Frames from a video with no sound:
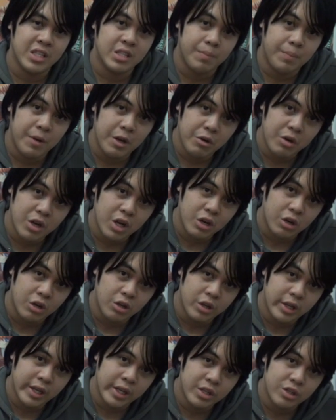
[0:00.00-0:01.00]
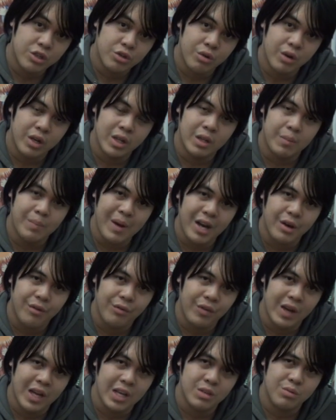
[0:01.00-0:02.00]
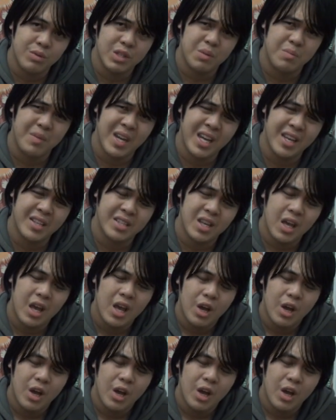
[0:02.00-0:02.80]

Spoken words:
superior calling during the battle phase, which means